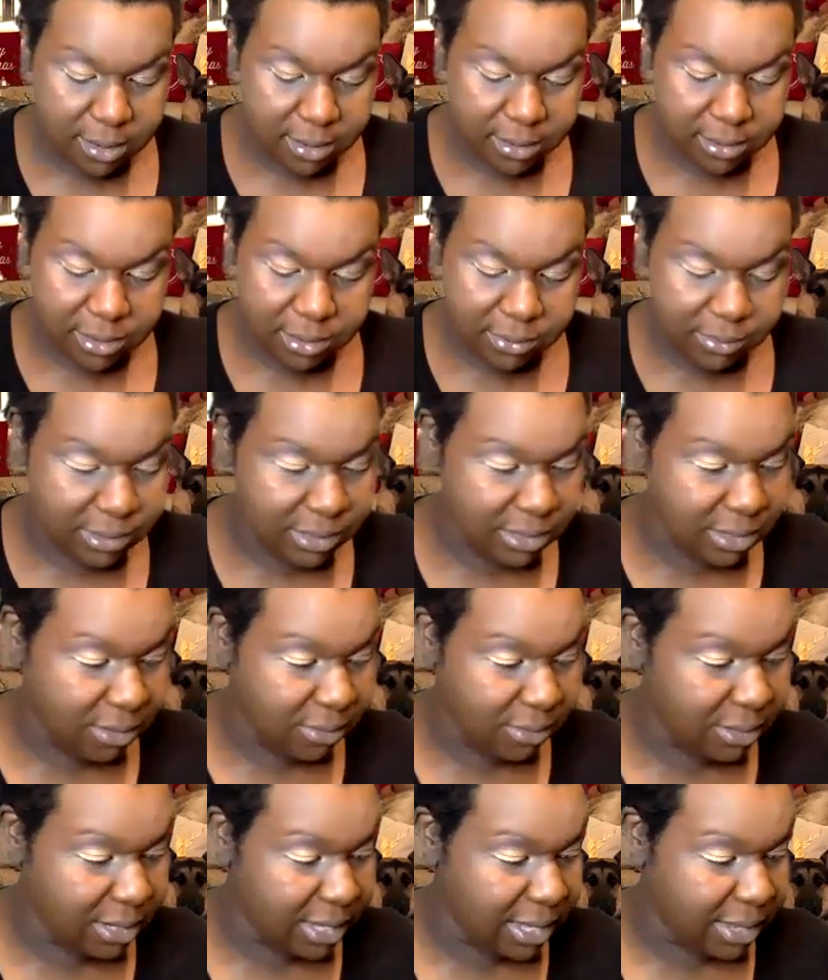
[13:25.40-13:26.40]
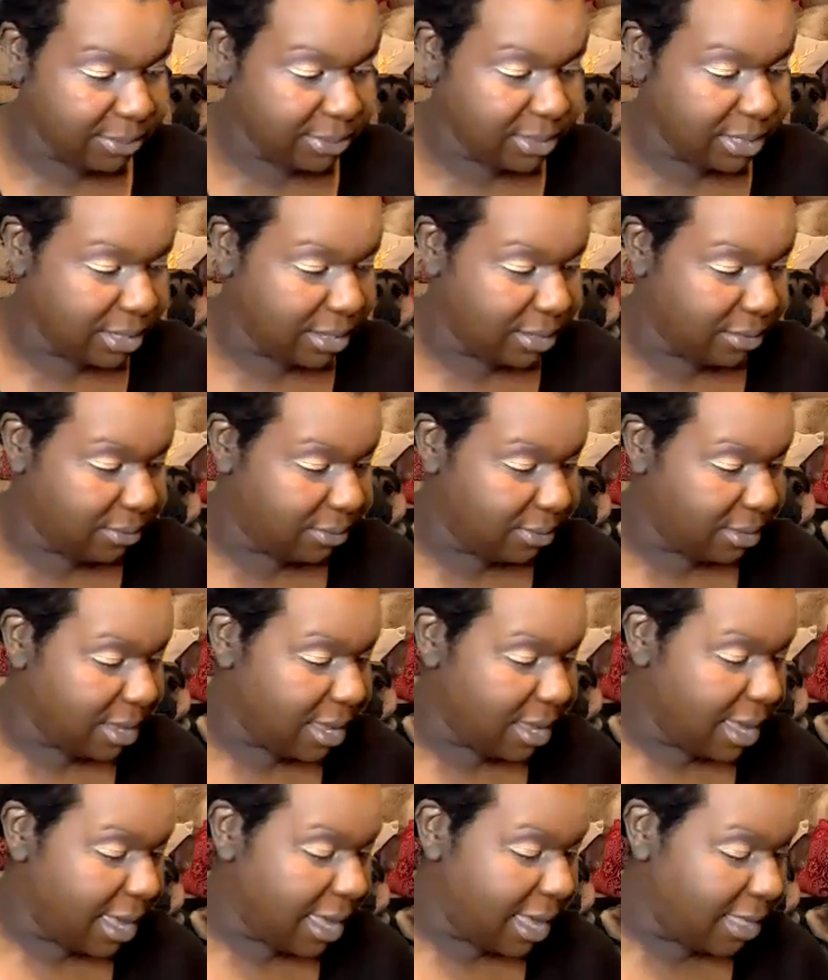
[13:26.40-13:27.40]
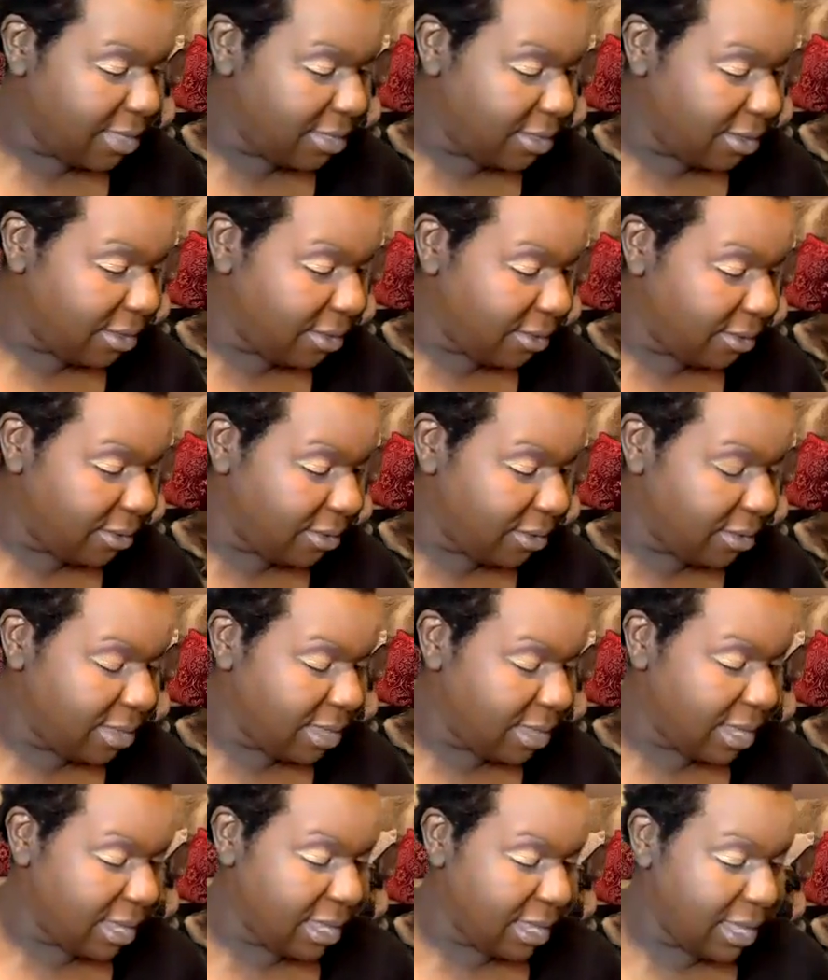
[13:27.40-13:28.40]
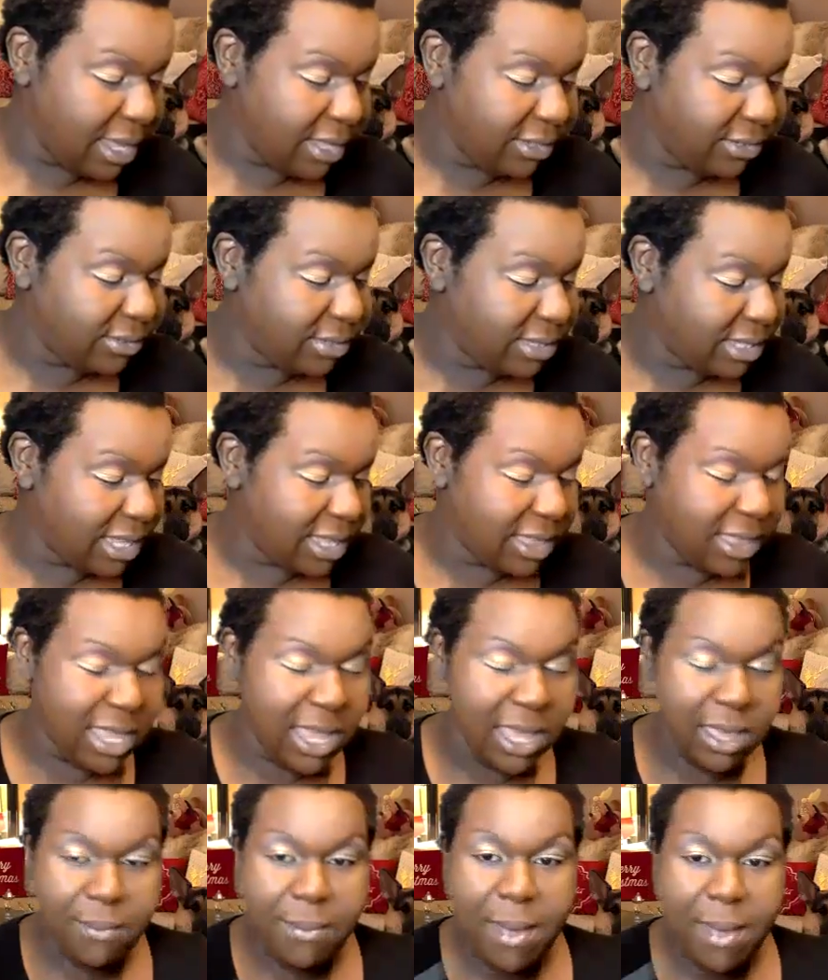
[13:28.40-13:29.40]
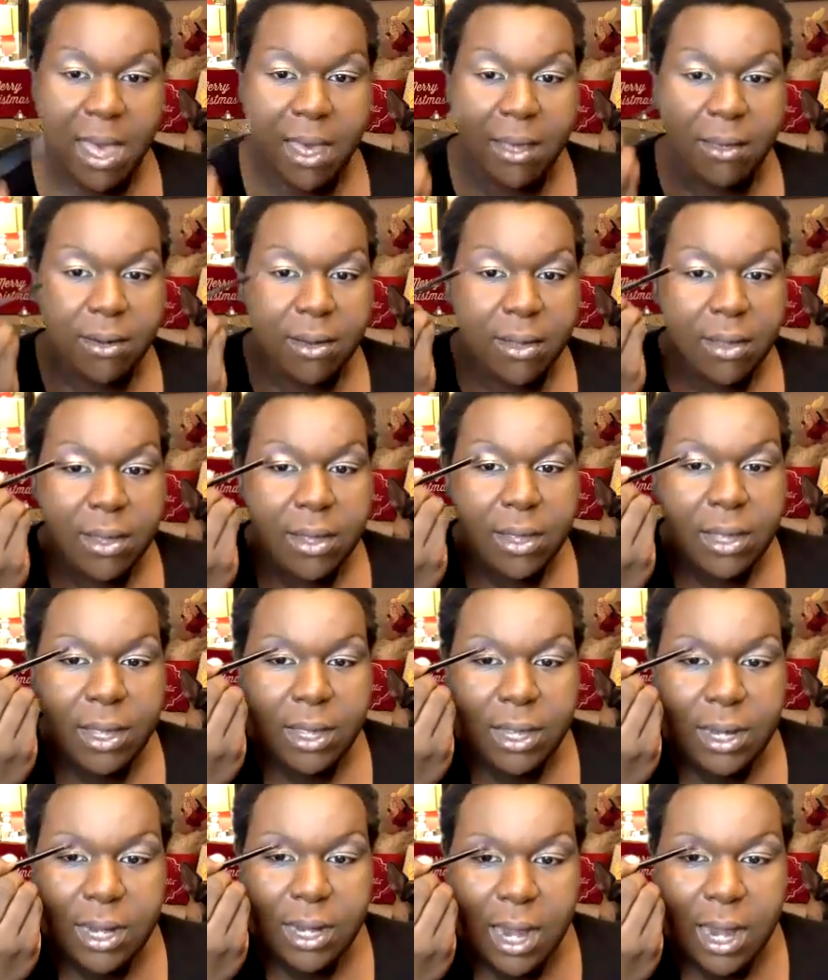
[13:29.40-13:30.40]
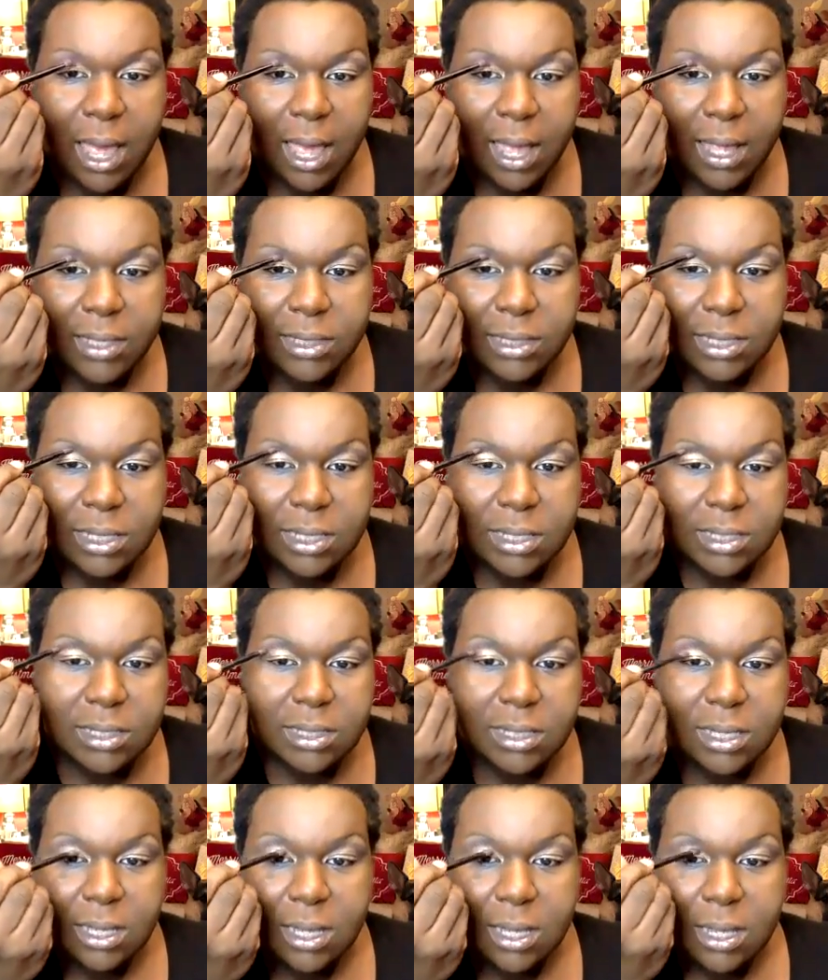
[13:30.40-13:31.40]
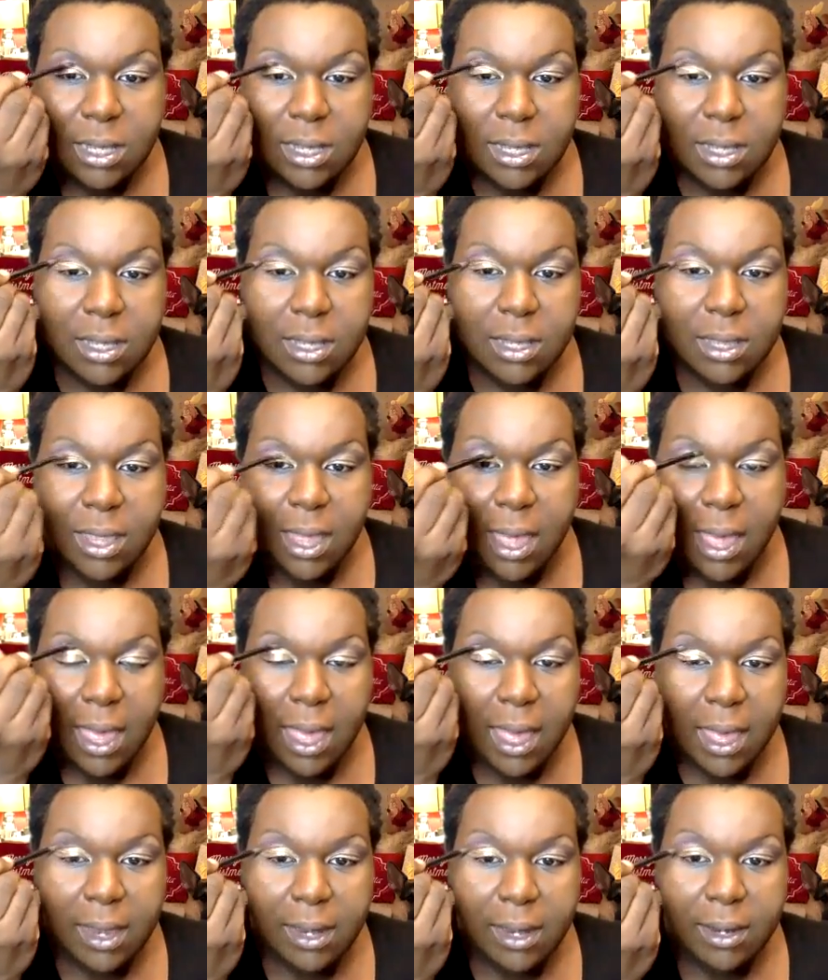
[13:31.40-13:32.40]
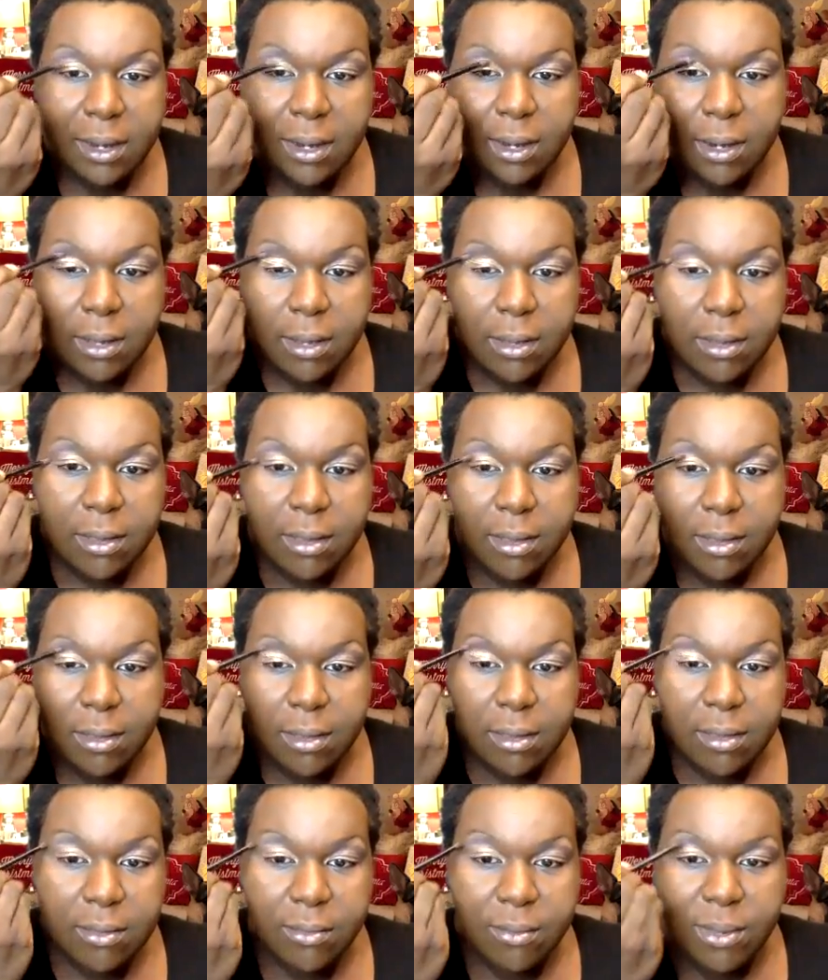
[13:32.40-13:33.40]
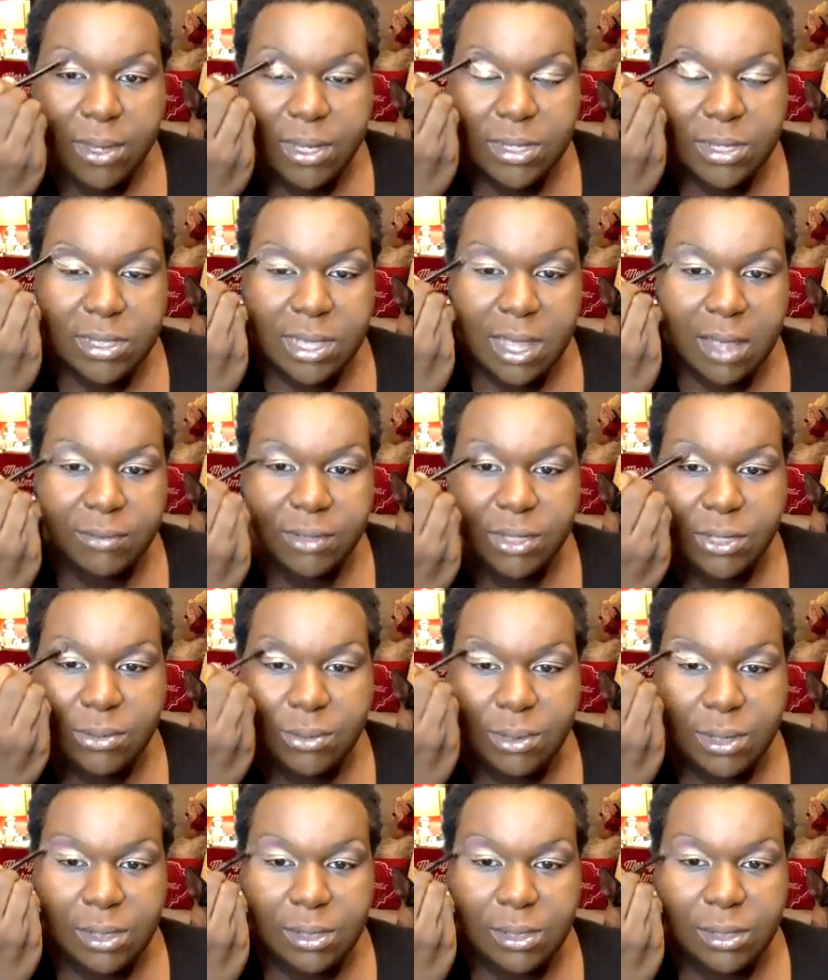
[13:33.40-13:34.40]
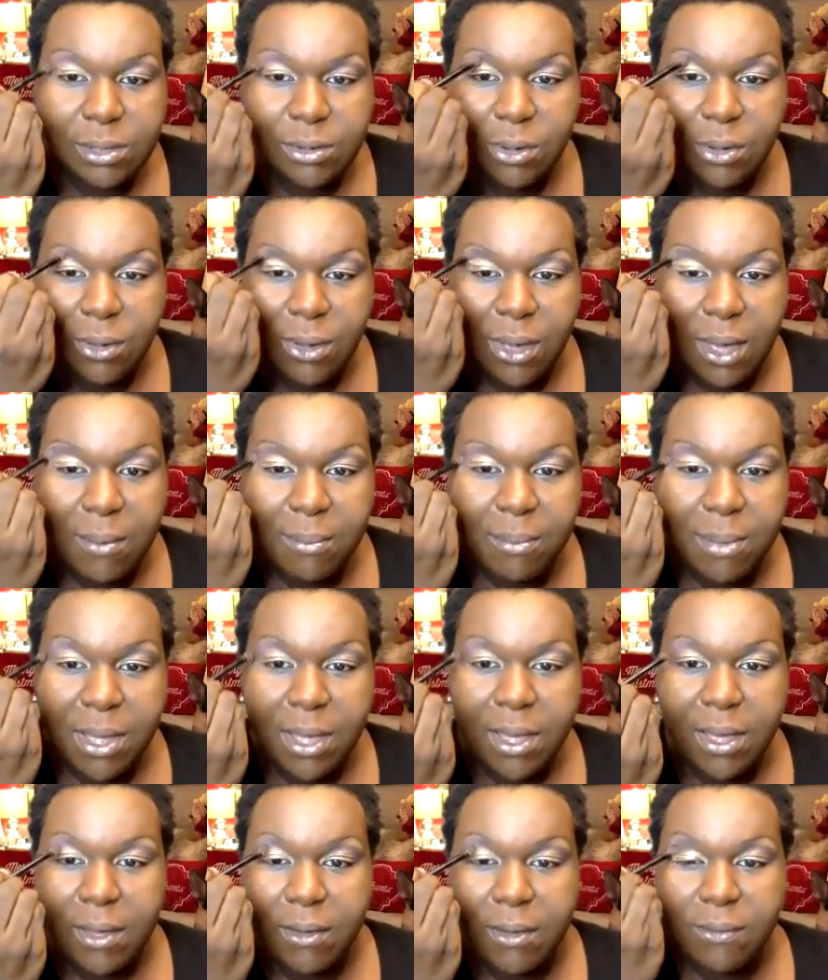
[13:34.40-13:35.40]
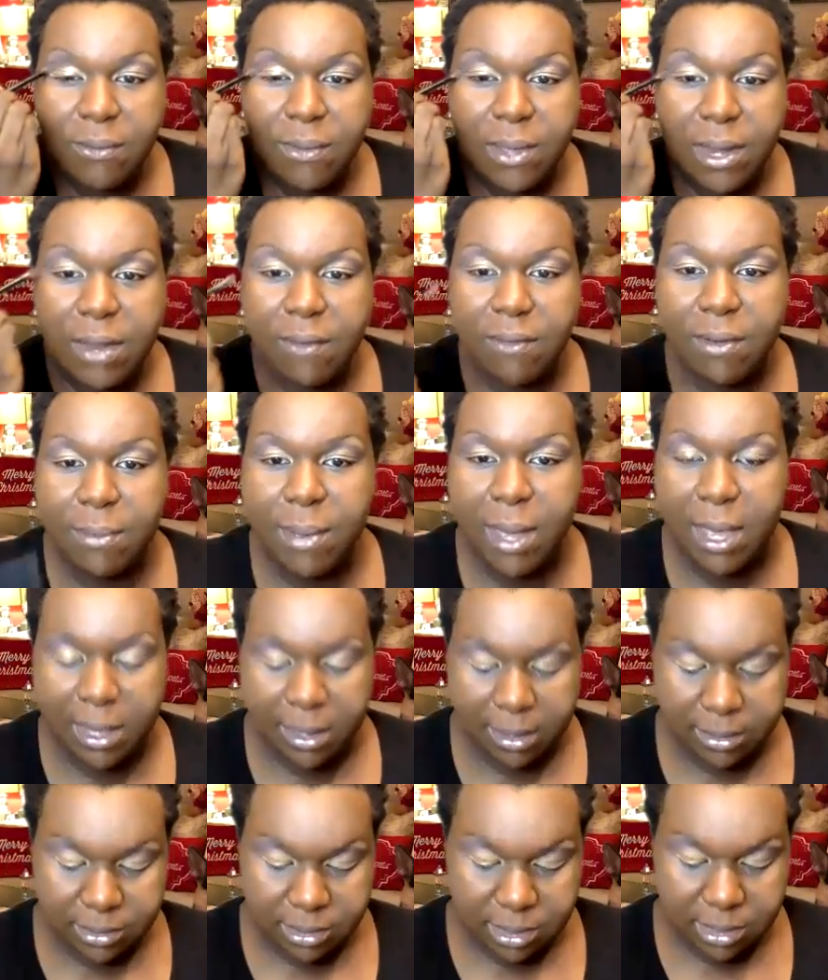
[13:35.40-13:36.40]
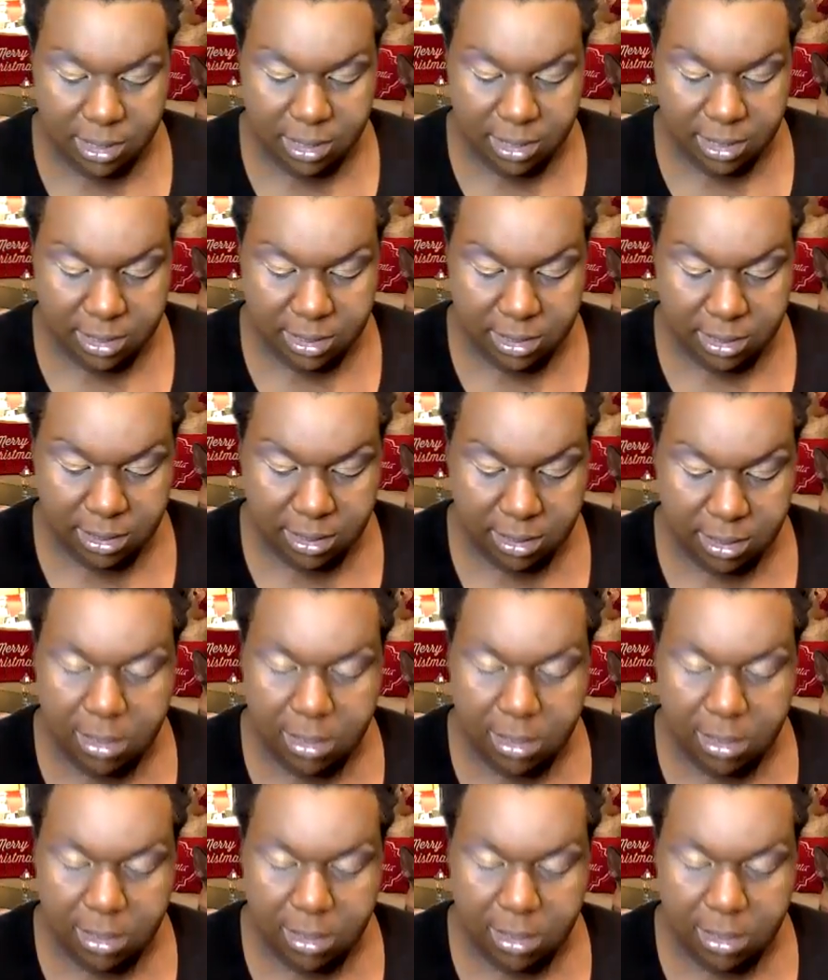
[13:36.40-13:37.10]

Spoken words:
So it's totally up to you. And the interesting thing about hooded eyes is that we just have to do it a little above what everybody else does